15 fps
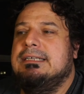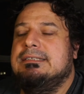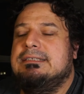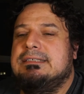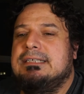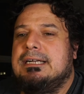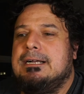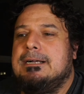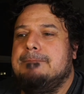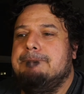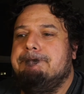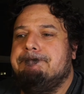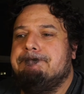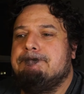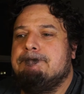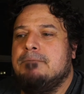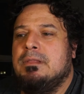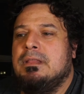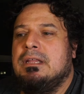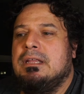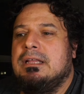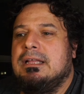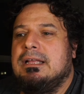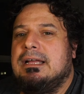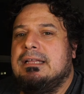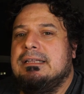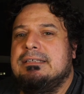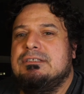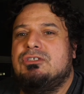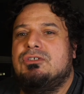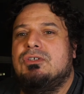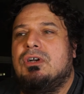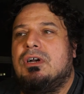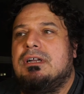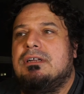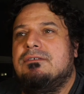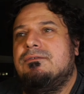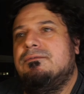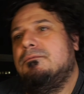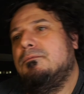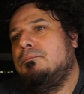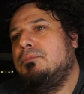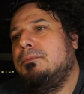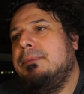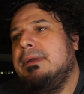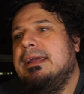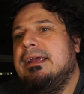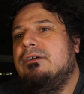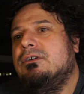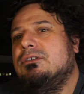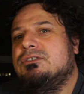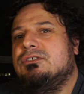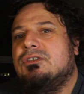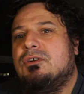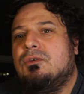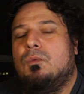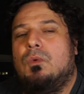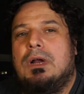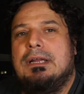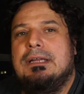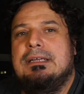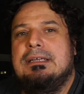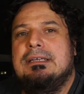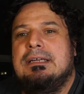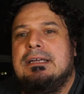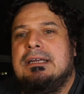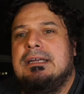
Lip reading: It's unless you kind of prepare in a certain way,